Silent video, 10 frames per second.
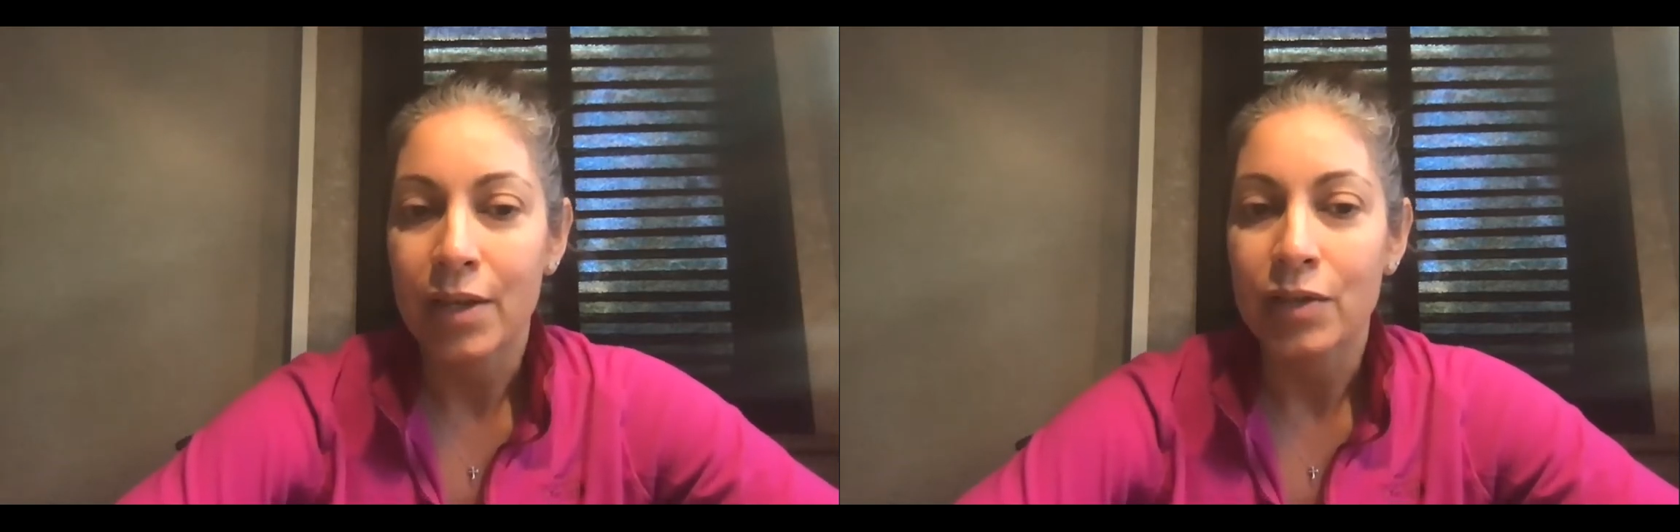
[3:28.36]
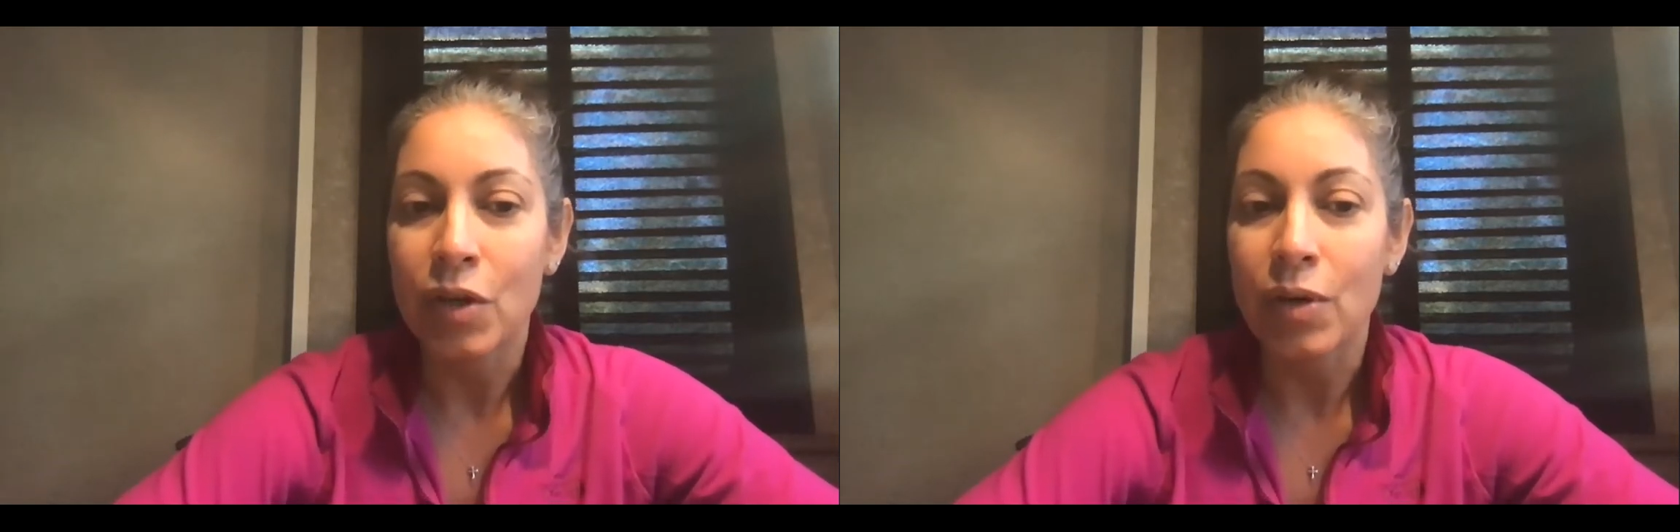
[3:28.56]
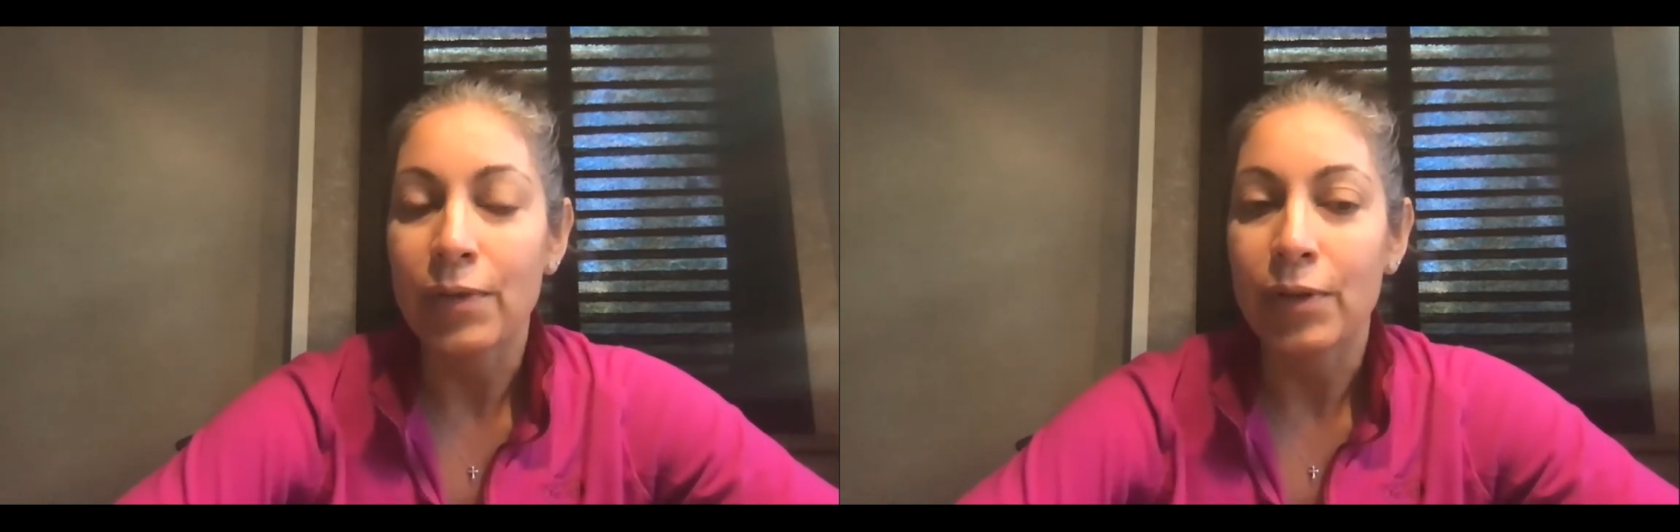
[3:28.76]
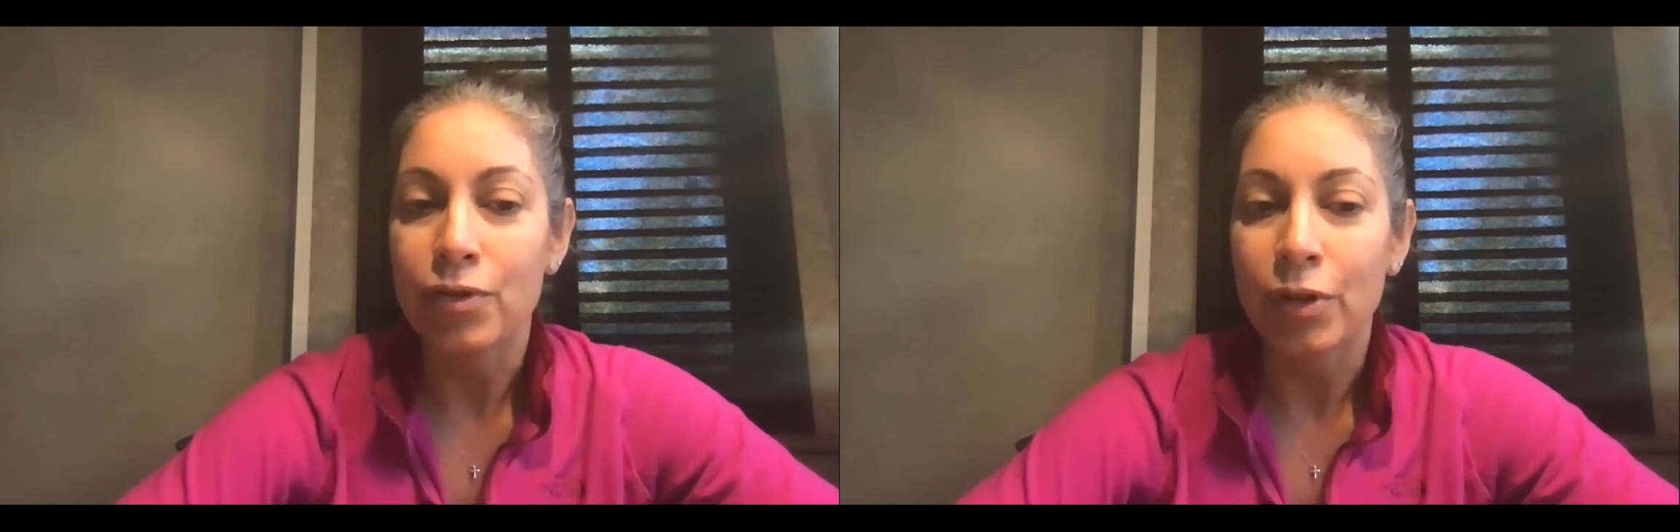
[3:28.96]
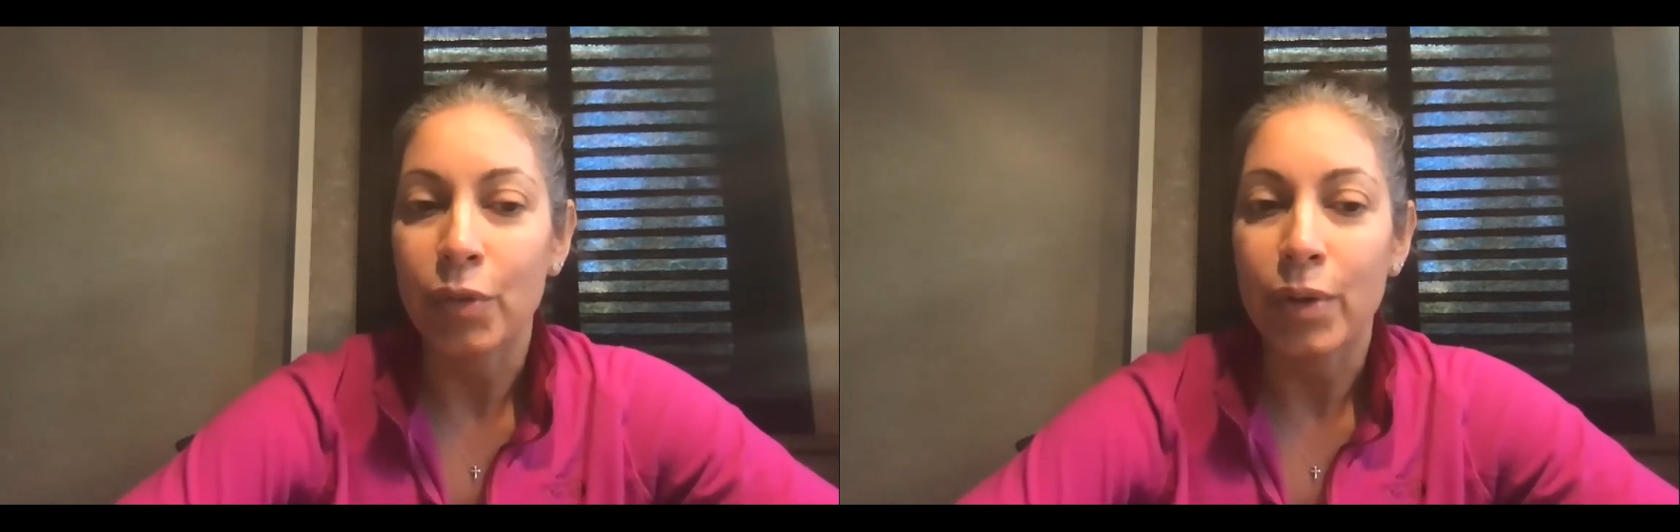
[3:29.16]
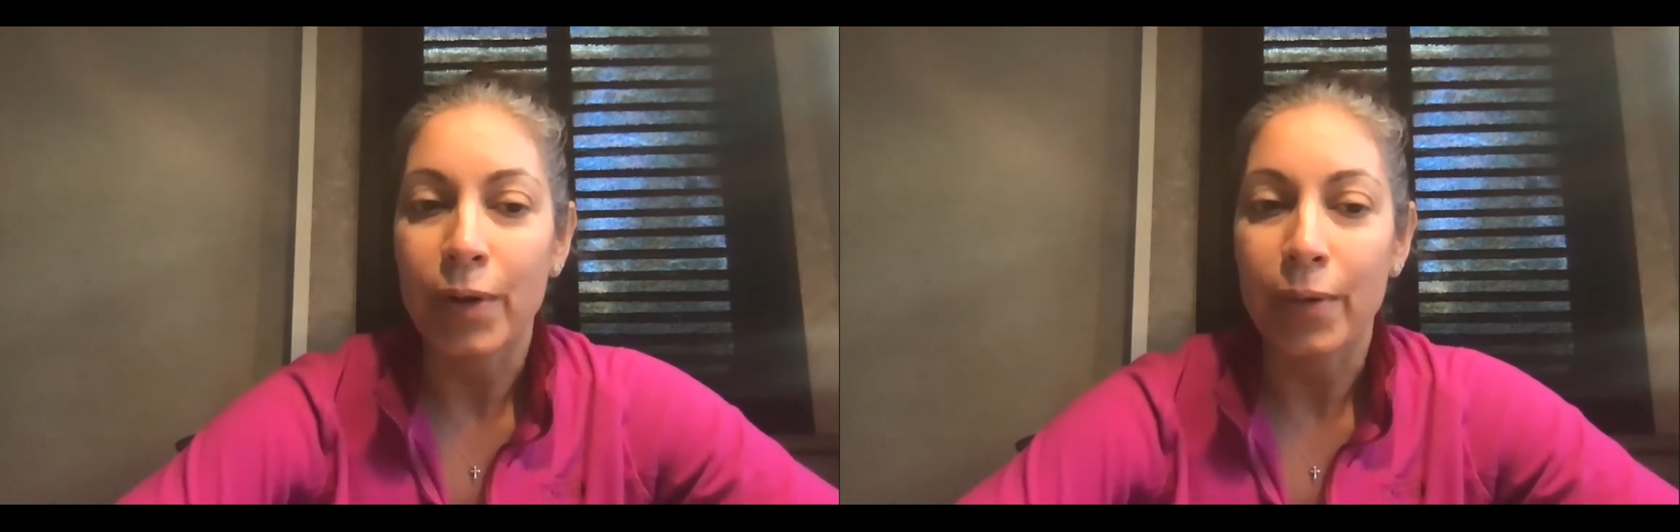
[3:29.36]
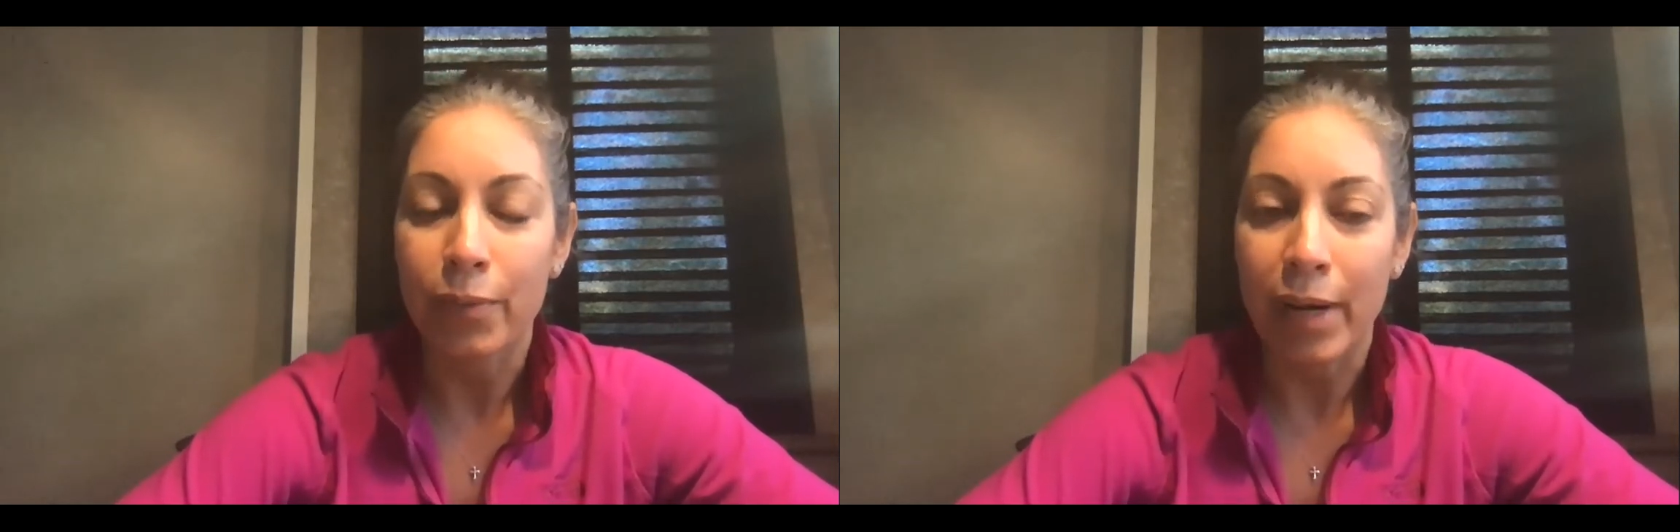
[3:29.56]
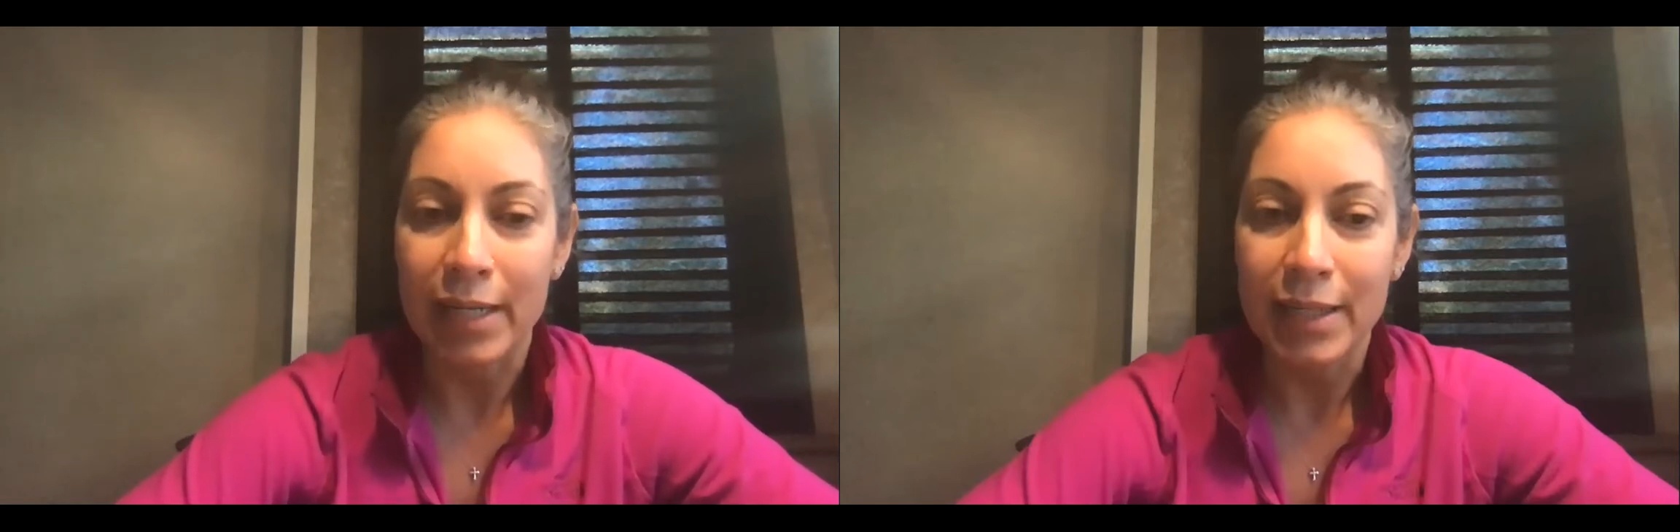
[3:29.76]
So if you struggle with
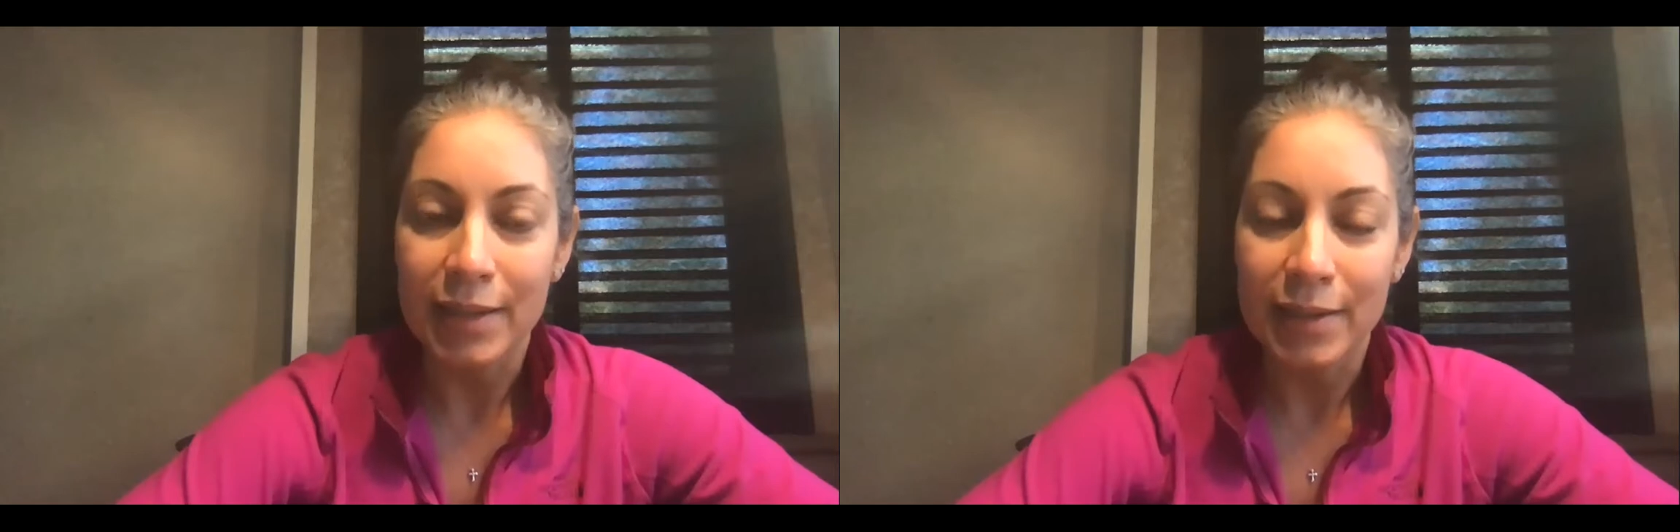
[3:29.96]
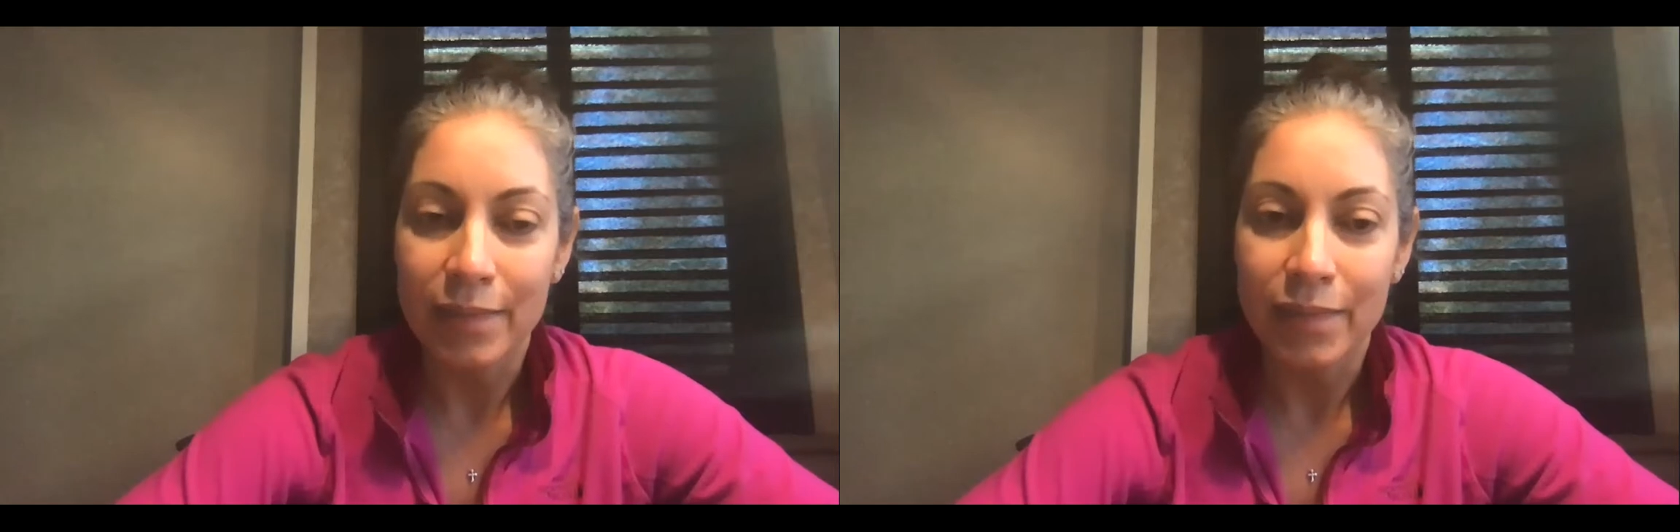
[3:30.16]
arthritis,